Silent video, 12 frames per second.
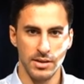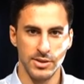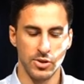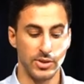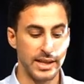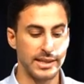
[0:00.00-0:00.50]

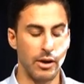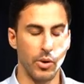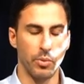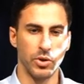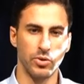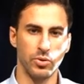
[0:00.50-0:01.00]
So that's how I
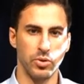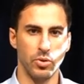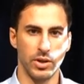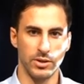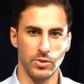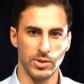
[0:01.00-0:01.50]
want you to
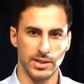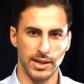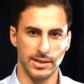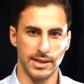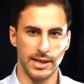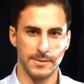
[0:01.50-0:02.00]
look at those
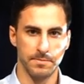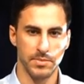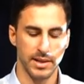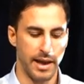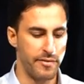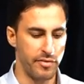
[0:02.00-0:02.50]
things, guys.
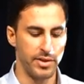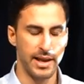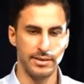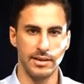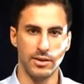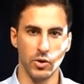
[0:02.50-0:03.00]
Every day
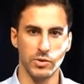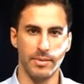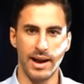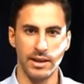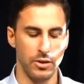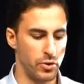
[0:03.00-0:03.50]
that goes
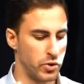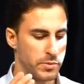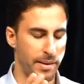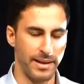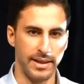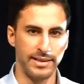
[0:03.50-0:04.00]
by, you're
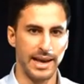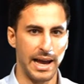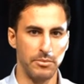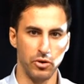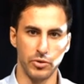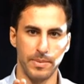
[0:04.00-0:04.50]
spending
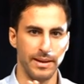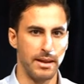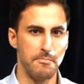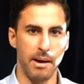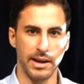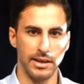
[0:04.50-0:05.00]
time, you're
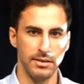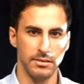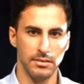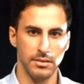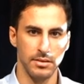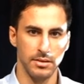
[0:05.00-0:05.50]
spending money
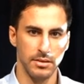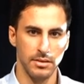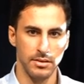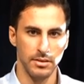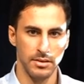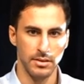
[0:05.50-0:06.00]

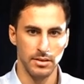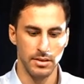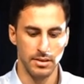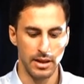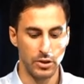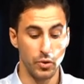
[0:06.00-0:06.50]

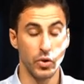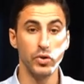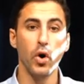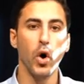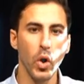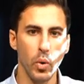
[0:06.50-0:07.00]
that you could
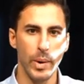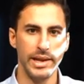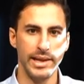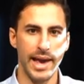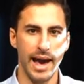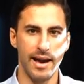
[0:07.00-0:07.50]

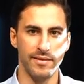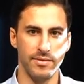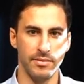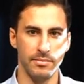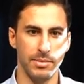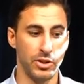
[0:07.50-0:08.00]
already have,
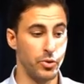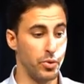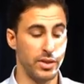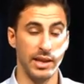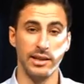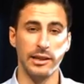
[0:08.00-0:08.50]
but you're
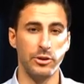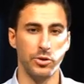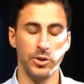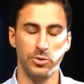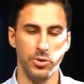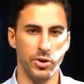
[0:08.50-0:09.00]
thinking that you
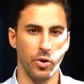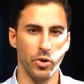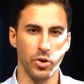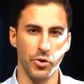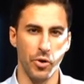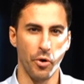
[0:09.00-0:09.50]
could do it
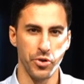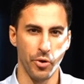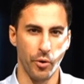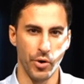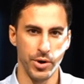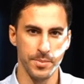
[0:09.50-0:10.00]
all on
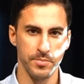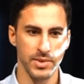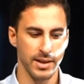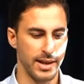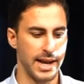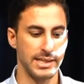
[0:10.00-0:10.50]
your own.
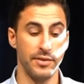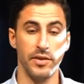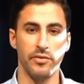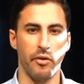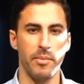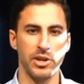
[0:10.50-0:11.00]
Guys, if
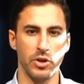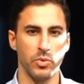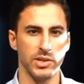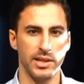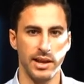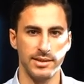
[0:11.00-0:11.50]
information
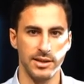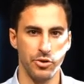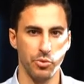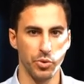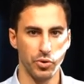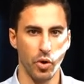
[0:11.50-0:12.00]
was the answer,
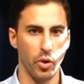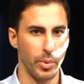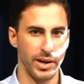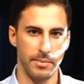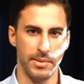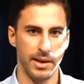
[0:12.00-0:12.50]
you would
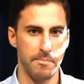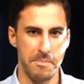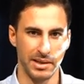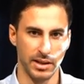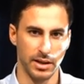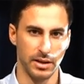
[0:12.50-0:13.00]
already be a
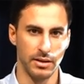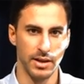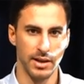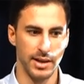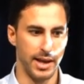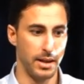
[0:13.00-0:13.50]
millionaire
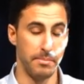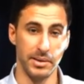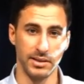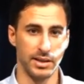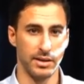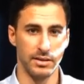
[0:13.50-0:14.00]
and a
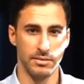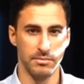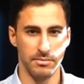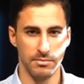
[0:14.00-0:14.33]
billionaire.